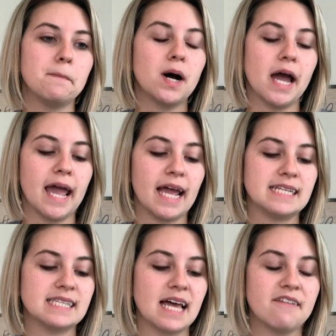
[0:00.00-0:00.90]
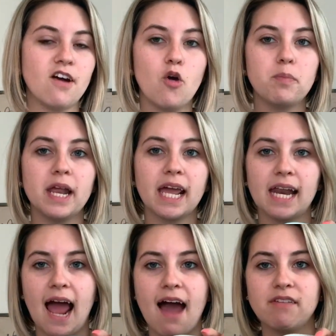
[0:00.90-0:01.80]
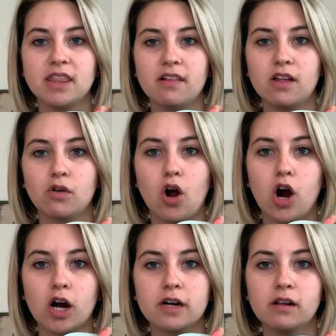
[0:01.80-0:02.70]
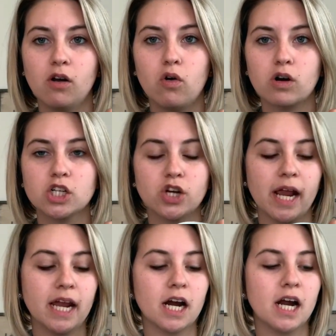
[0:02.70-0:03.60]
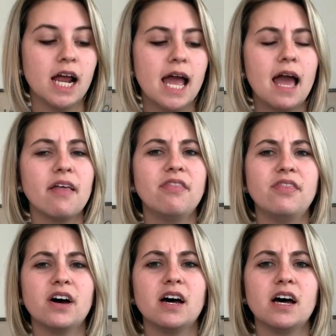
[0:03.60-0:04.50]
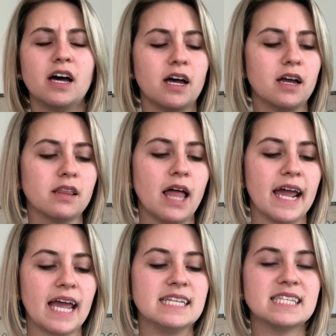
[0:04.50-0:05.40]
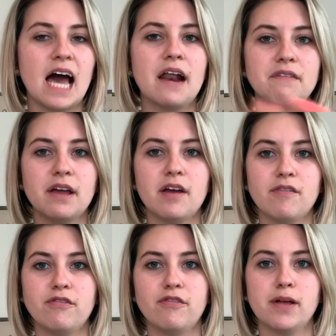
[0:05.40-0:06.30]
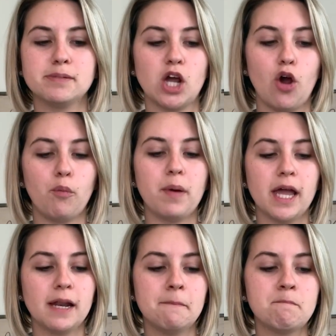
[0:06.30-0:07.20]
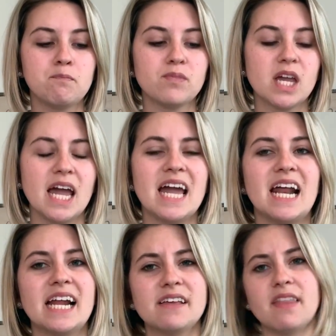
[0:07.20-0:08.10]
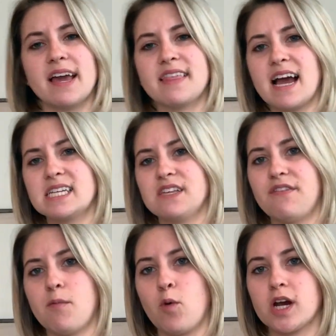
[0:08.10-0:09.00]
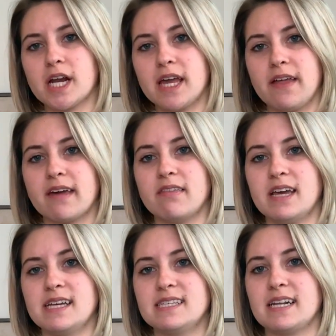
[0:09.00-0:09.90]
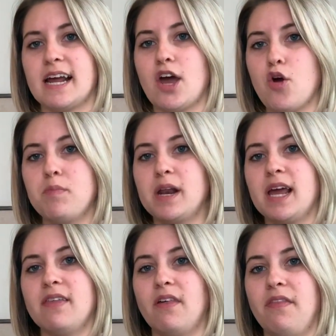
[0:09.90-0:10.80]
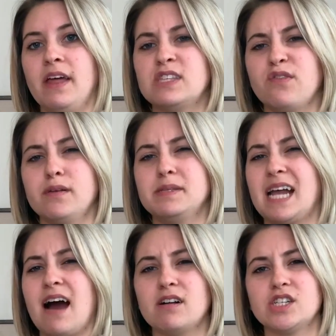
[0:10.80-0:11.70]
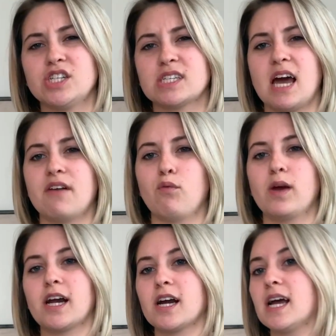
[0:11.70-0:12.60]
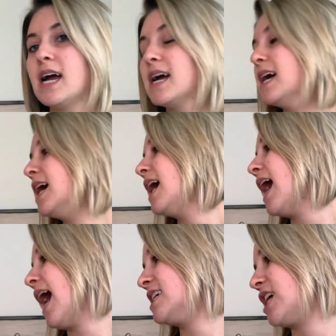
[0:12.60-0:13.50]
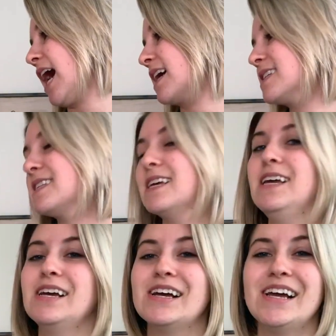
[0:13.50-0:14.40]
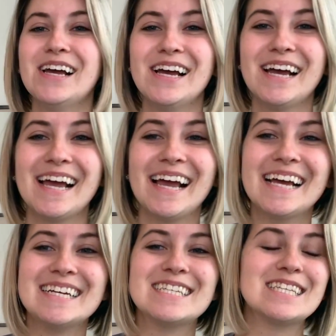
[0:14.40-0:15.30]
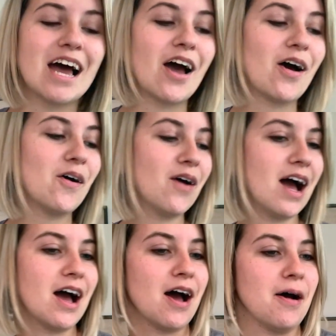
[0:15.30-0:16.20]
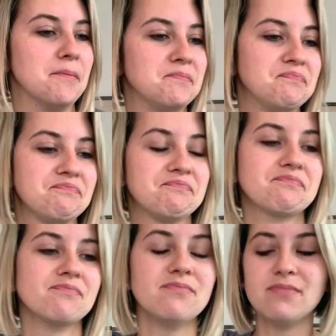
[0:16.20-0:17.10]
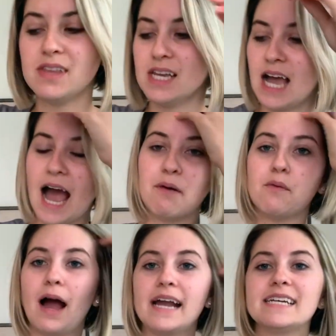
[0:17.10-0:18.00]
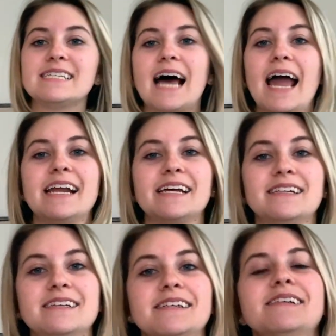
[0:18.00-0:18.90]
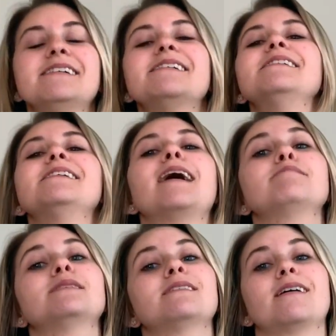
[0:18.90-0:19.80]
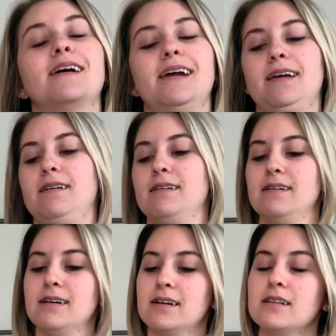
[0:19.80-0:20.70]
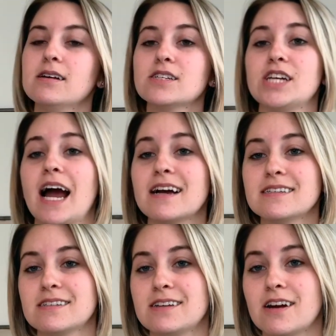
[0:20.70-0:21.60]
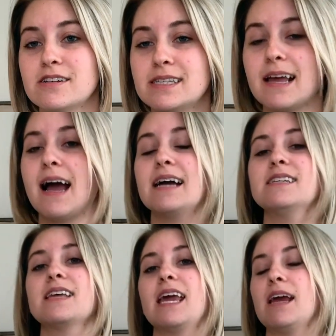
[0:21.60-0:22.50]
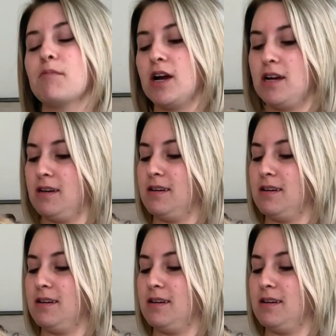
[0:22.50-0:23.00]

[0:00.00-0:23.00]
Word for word: but instead of opening and having the little card holders right here, the like inside of it flipped open. And I didn't like that because if I'm wearing it like this and I open it and then this flips down, it's just kind of weird. Hi, Jax. so, um, I, I decided, I'm sorry. Look, Jax, are you saying hi to the camera?